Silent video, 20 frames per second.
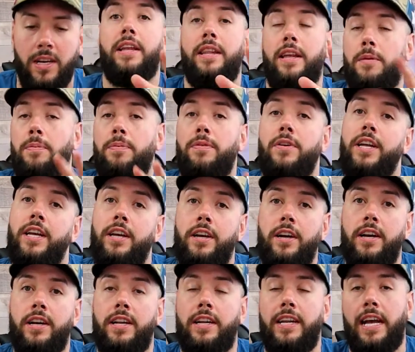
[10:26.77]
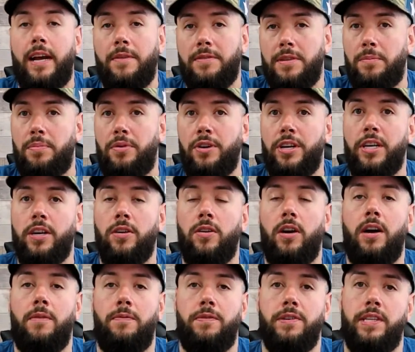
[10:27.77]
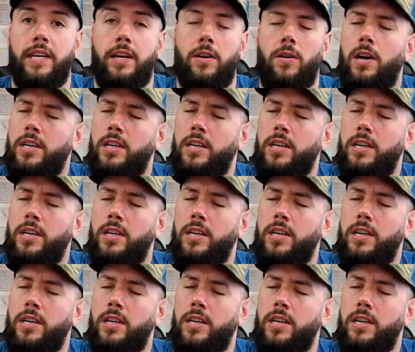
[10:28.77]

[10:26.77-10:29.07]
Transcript: and they're pretty good, and they have some pretty good offers there.